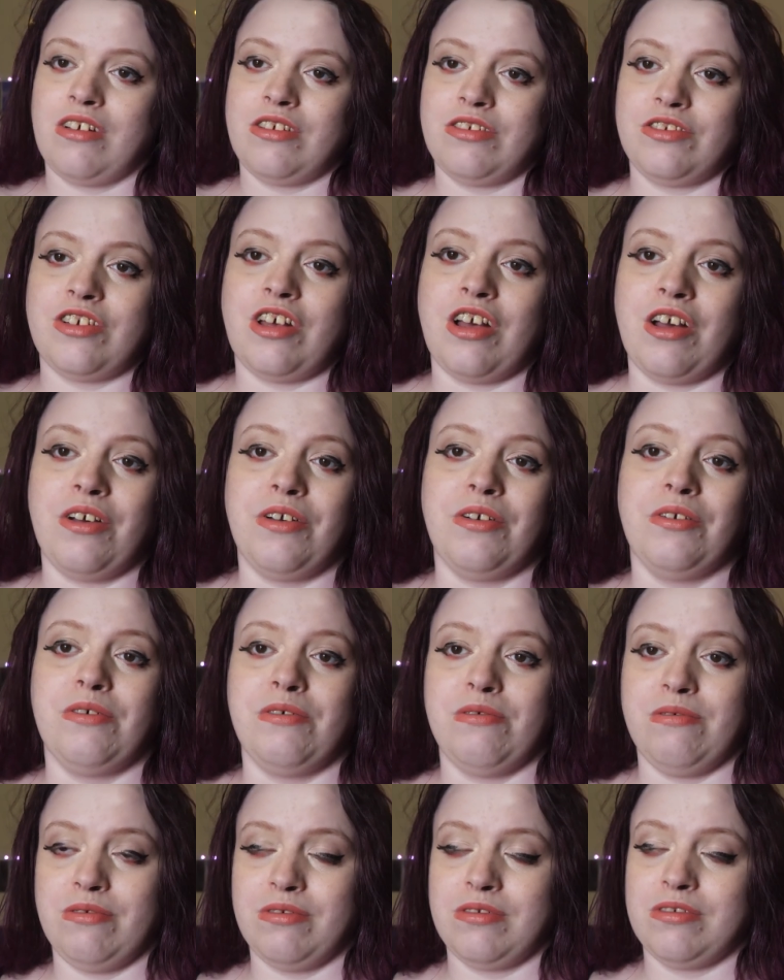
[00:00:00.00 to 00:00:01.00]

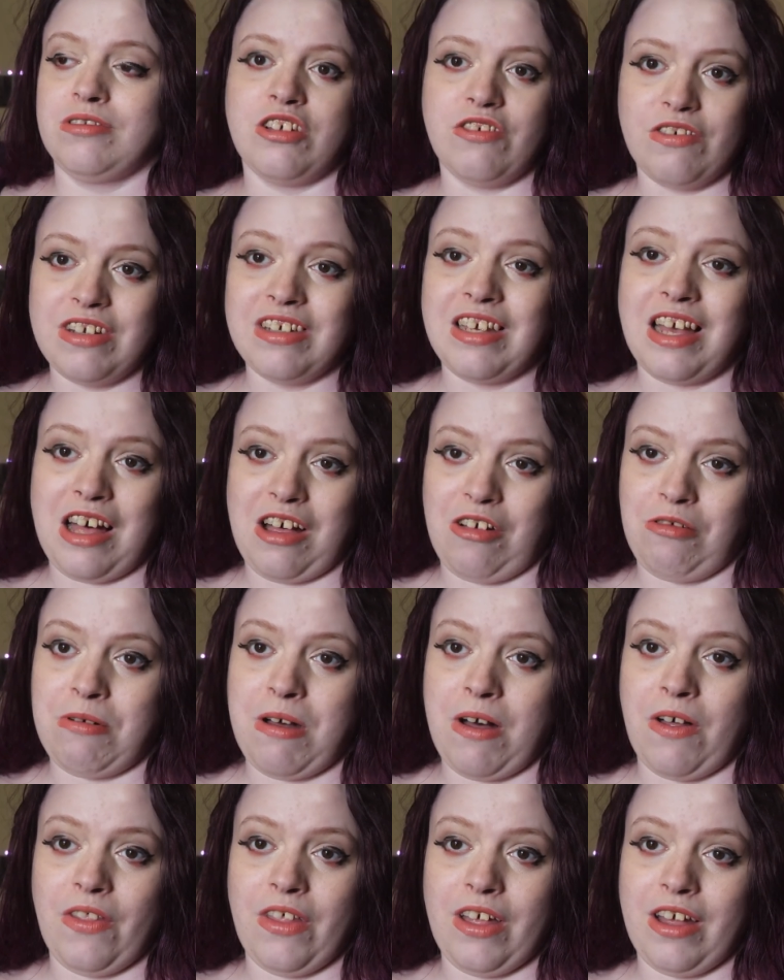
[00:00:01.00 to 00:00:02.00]
So there is help
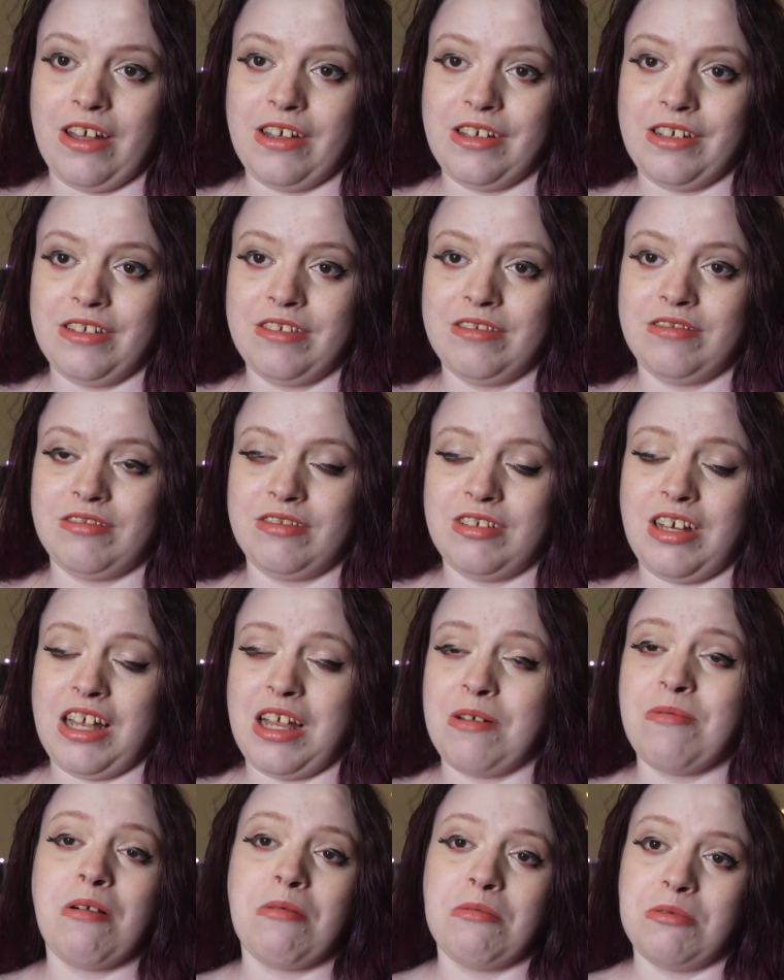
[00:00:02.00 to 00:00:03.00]
out there, and
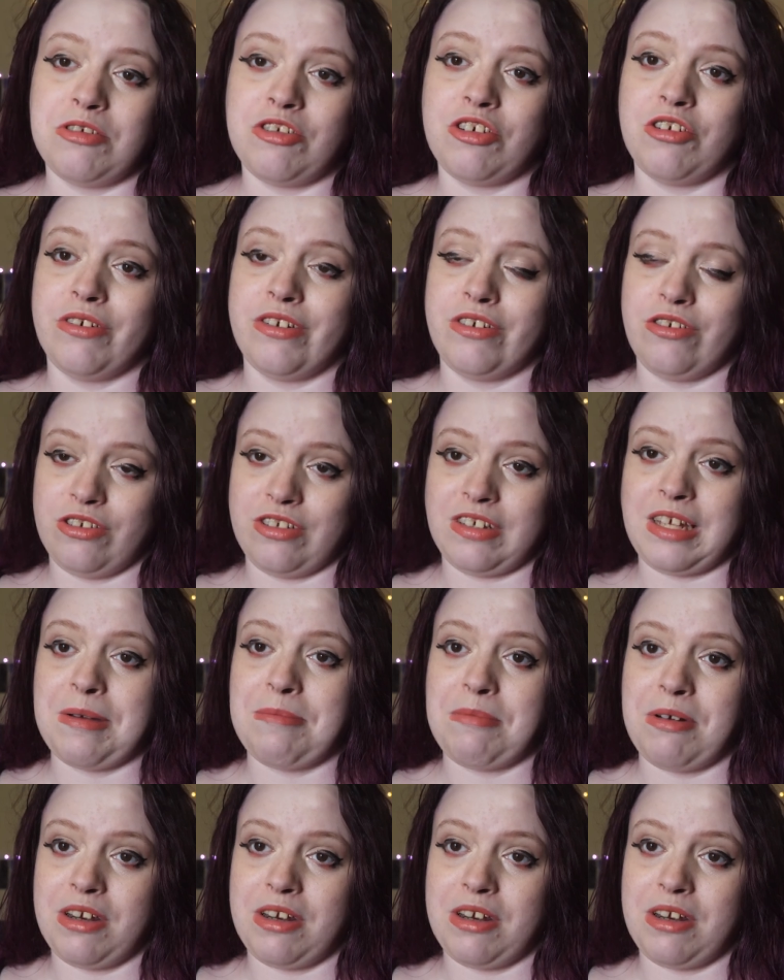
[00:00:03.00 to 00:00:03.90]
I promise you it does get